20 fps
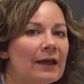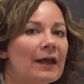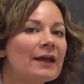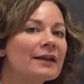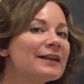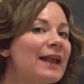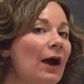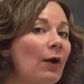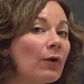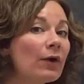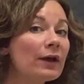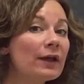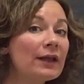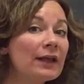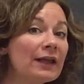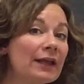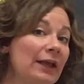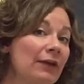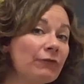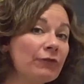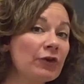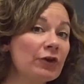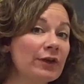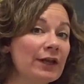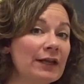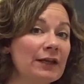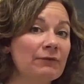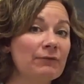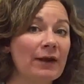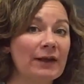Now, if you're
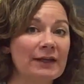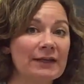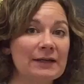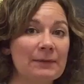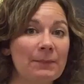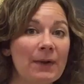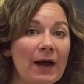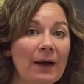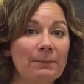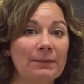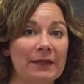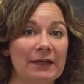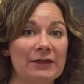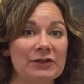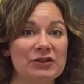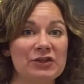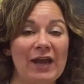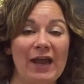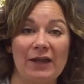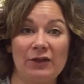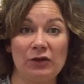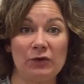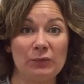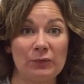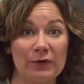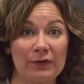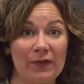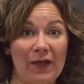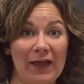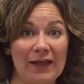getting ready to publish and you
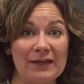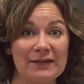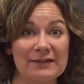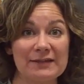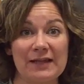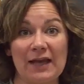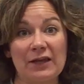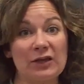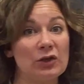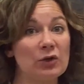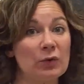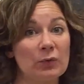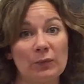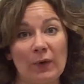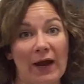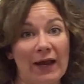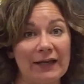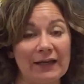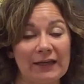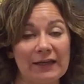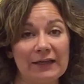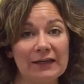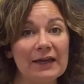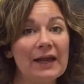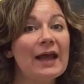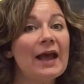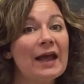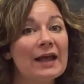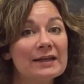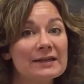realize that your
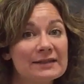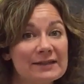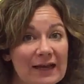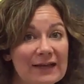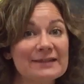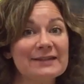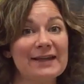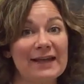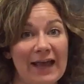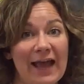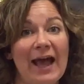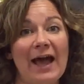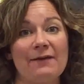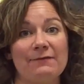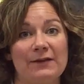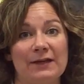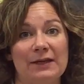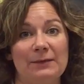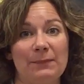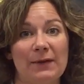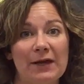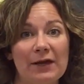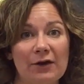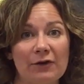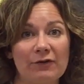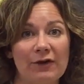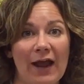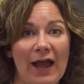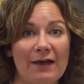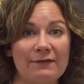writing doesn't have any
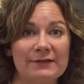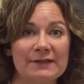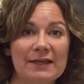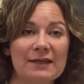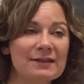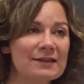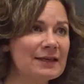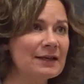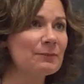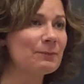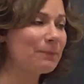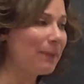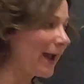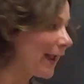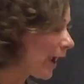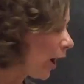paragraphs, then by